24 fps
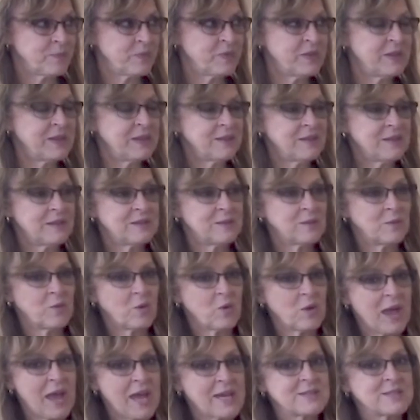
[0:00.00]
that
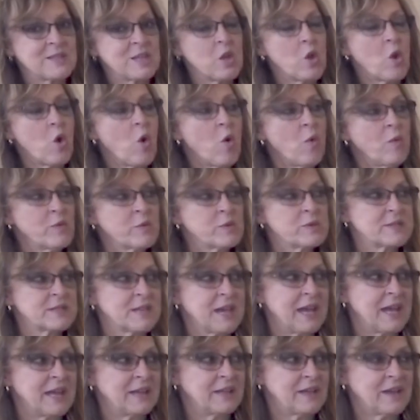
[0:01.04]
has the
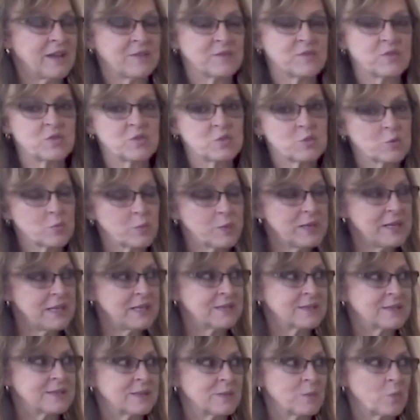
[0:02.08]
oversight of
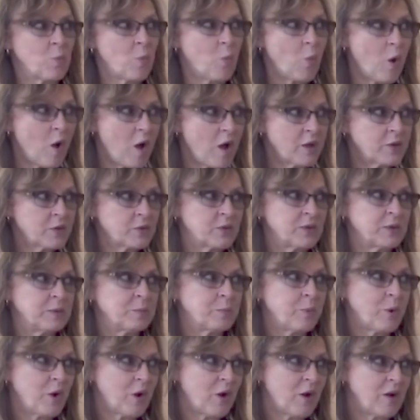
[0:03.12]
streets and water and
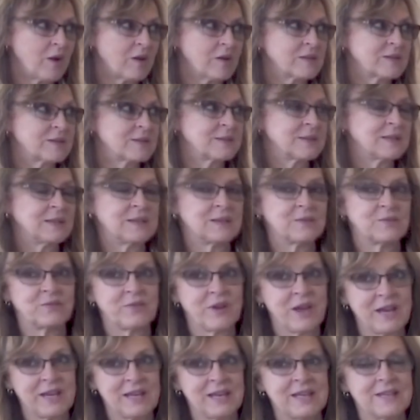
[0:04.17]
parks and
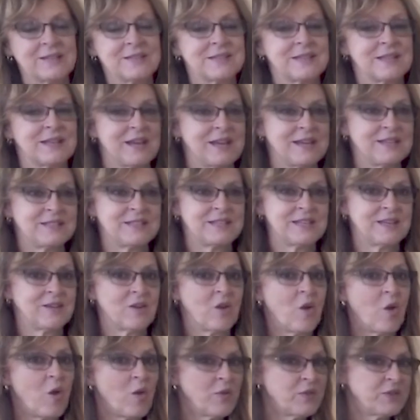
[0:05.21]
finance and I T and
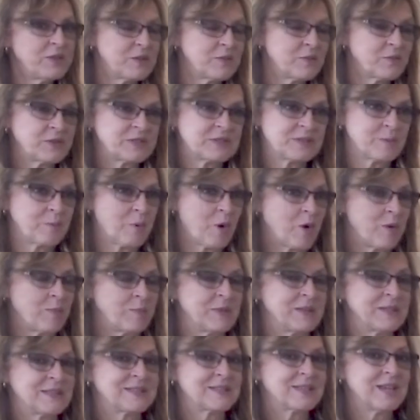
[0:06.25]
all the different
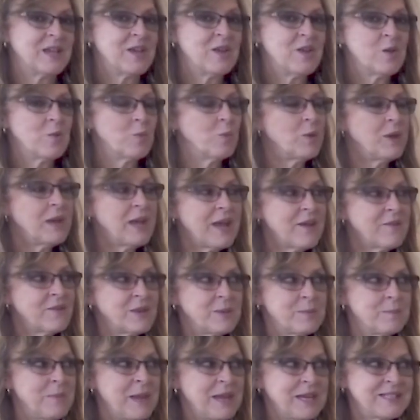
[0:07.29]
departments, we have an
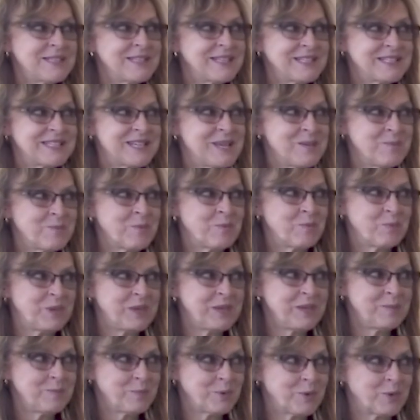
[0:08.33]
amazing team of
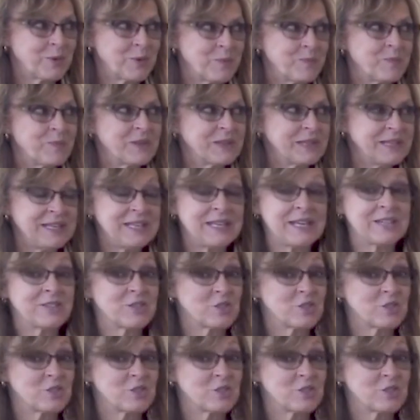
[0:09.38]
people leading,